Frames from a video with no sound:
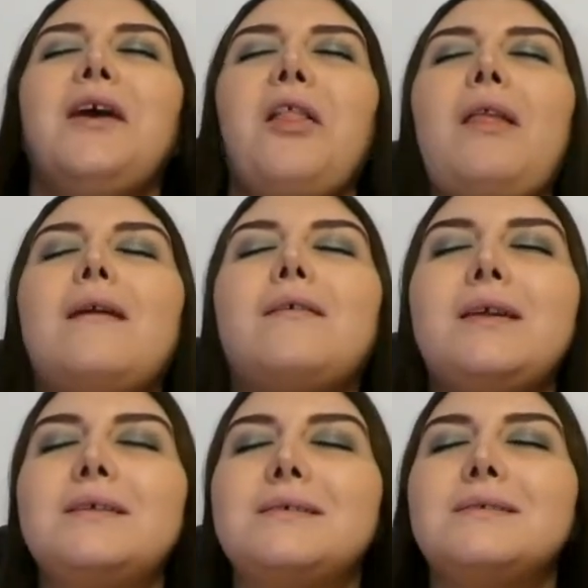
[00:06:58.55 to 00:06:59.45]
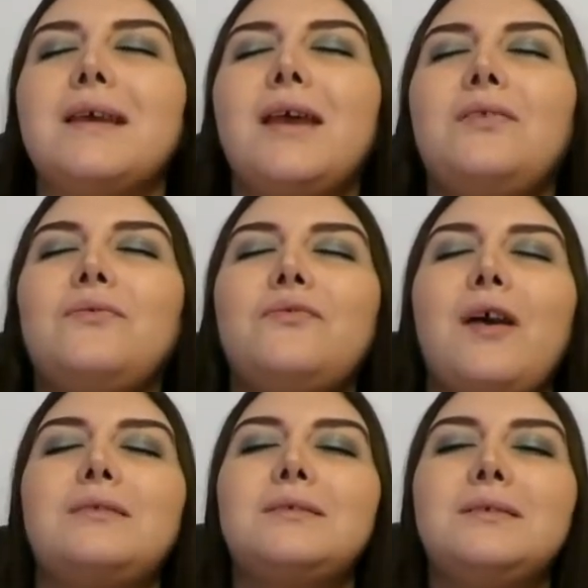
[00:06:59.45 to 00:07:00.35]
hilarious and
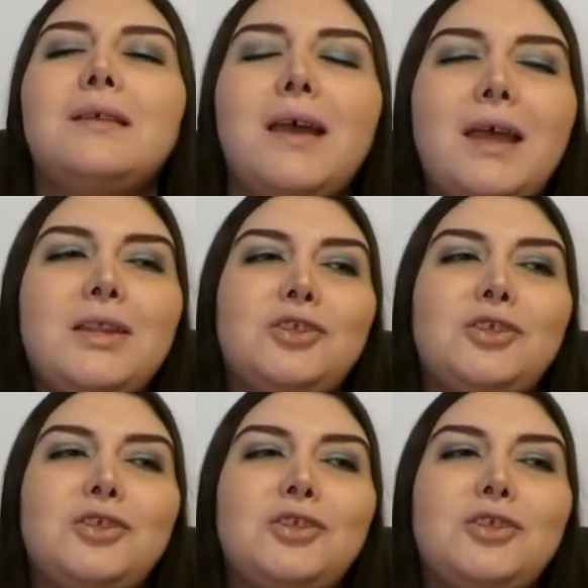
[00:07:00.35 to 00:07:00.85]
fun and